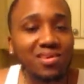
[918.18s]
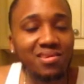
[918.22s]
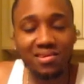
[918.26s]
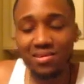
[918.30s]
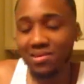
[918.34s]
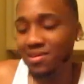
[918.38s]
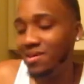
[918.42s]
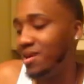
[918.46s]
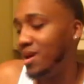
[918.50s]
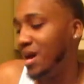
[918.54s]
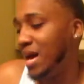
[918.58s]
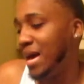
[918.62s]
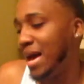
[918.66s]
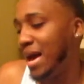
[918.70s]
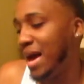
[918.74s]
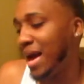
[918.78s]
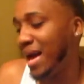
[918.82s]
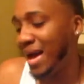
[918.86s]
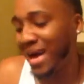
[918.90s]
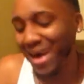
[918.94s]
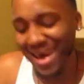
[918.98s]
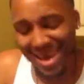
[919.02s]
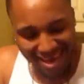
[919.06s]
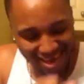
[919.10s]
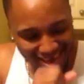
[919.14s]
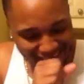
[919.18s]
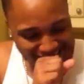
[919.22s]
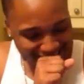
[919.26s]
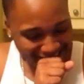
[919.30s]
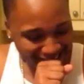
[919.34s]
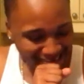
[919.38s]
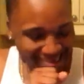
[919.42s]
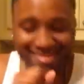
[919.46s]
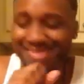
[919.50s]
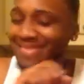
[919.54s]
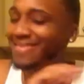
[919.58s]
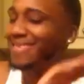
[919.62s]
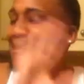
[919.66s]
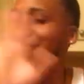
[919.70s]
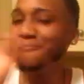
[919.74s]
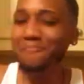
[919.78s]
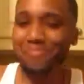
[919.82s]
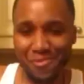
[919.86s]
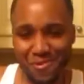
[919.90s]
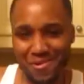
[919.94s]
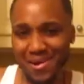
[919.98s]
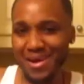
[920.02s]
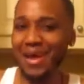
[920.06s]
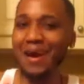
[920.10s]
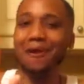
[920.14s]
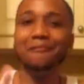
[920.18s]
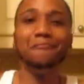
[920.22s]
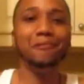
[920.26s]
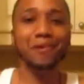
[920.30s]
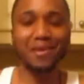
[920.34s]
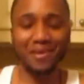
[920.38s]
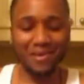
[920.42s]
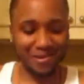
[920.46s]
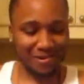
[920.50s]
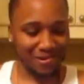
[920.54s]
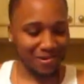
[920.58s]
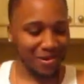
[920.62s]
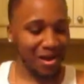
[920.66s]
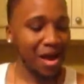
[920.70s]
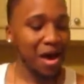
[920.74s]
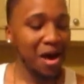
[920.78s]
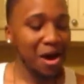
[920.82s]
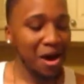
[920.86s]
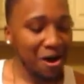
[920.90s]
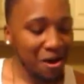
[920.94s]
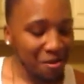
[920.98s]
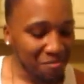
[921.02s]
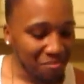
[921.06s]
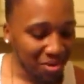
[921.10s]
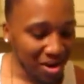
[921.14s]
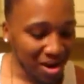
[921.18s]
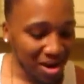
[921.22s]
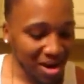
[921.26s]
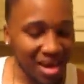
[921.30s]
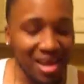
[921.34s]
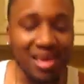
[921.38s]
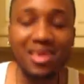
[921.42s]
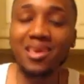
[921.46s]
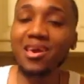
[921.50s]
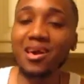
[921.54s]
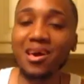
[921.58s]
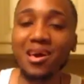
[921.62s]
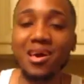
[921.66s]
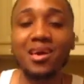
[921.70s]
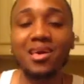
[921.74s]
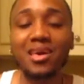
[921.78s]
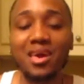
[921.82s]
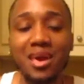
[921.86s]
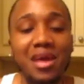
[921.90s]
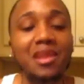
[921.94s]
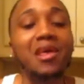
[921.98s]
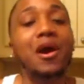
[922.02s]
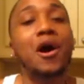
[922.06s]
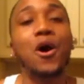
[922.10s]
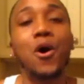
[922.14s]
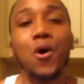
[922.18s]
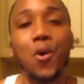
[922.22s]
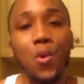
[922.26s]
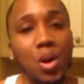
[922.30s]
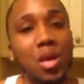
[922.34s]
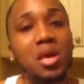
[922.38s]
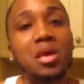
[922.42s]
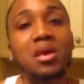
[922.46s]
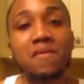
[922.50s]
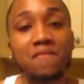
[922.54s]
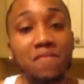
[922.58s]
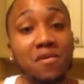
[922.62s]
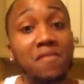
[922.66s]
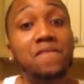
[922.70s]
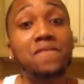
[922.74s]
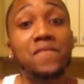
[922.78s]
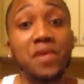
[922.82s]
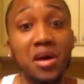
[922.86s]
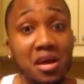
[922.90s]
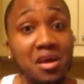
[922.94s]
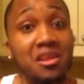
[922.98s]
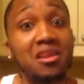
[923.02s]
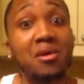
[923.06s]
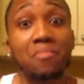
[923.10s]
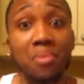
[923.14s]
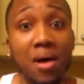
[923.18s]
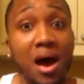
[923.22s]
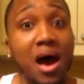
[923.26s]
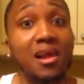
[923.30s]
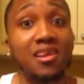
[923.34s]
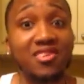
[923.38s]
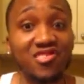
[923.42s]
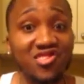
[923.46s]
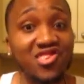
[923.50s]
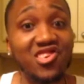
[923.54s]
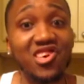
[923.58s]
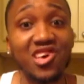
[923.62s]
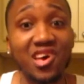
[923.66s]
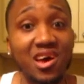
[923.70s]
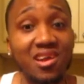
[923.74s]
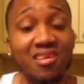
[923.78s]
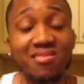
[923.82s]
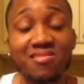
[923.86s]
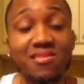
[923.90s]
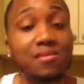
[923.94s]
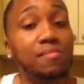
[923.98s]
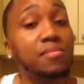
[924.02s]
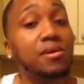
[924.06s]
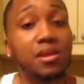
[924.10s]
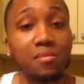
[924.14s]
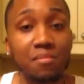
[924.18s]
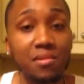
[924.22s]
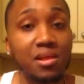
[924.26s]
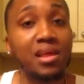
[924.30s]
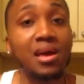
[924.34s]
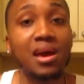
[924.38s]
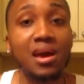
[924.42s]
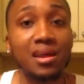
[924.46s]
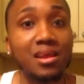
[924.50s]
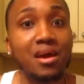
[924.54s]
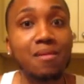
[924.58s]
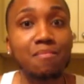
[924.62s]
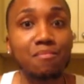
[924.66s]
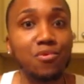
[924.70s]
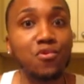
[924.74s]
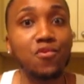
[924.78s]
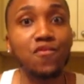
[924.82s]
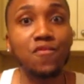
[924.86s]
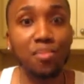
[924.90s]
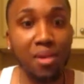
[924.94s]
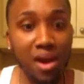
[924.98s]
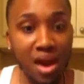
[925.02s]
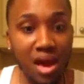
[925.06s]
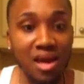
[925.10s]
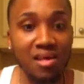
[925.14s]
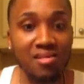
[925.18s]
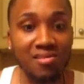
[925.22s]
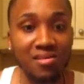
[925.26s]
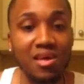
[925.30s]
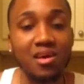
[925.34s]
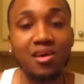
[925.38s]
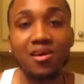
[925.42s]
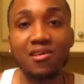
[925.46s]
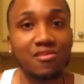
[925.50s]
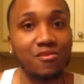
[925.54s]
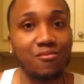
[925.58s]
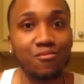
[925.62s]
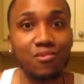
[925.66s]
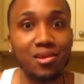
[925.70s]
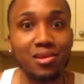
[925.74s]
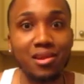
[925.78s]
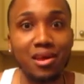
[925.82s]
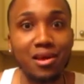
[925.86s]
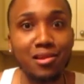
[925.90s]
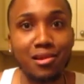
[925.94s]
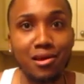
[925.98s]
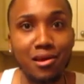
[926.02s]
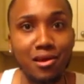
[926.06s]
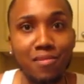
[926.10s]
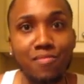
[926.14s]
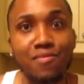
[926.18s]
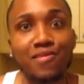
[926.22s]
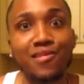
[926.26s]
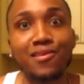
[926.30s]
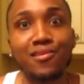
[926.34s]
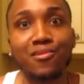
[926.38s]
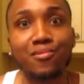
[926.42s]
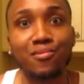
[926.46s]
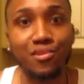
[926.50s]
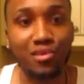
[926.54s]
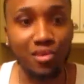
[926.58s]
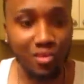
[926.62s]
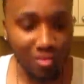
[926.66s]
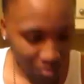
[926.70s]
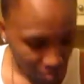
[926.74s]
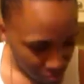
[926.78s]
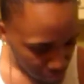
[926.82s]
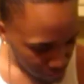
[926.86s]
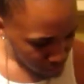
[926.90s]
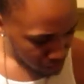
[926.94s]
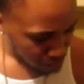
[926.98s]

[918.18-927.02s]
At some point I will. But yeah, Kandi owe Eva fucking apology, honestly. But I'm glad they moved past that because it wasn't that damn serious.